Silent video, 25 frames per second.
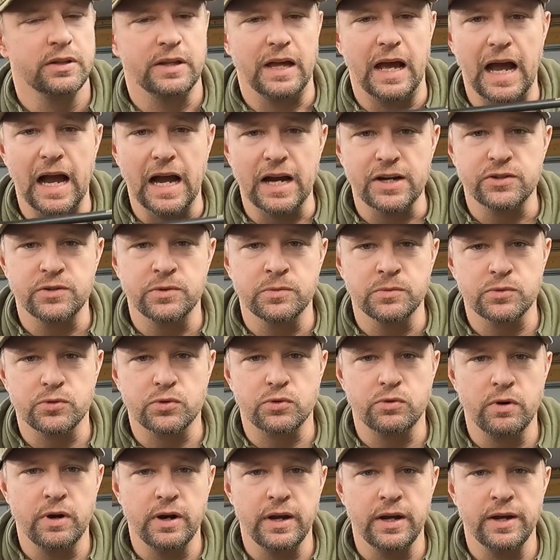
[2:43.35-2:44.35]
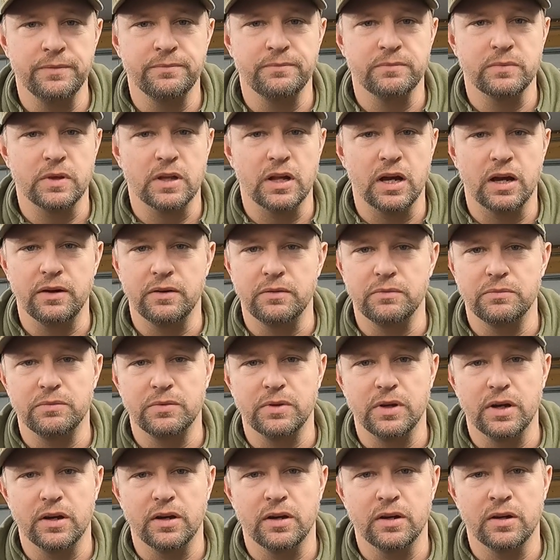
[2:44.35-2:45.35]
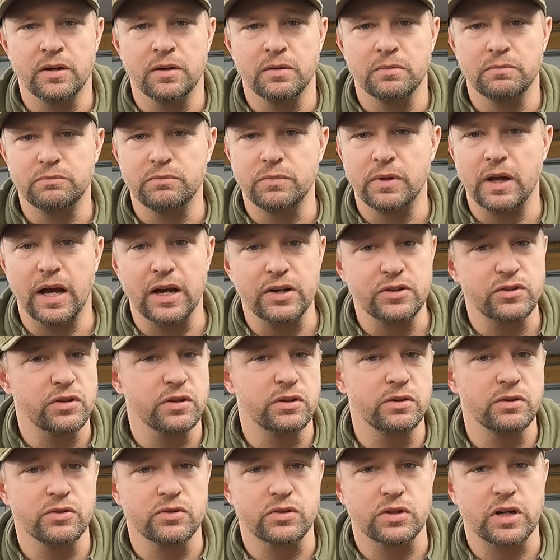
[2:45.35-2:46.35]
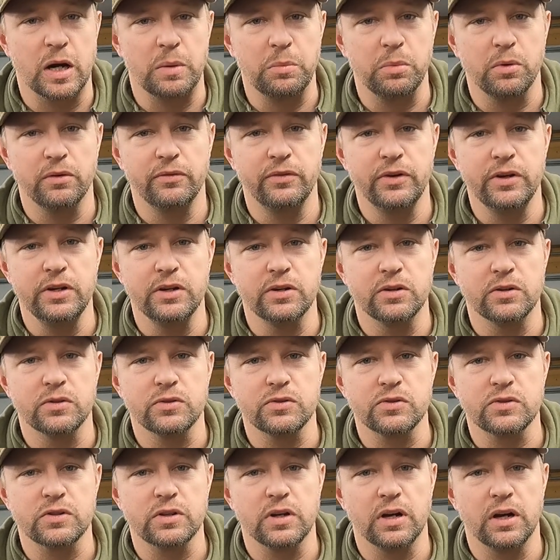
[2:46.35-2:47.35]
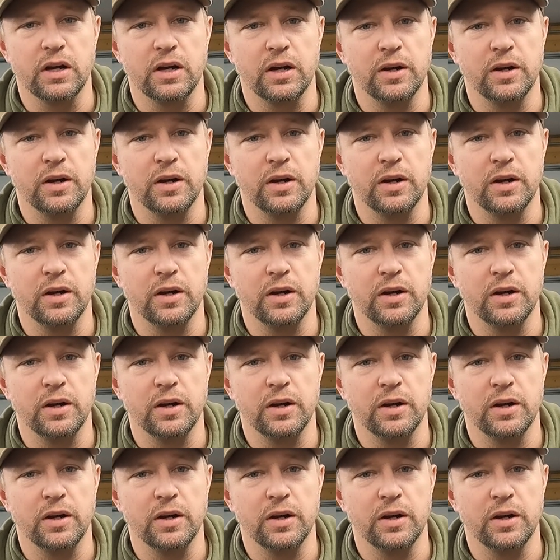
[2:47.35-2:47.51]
The action was great. Actually, there's a couple of videos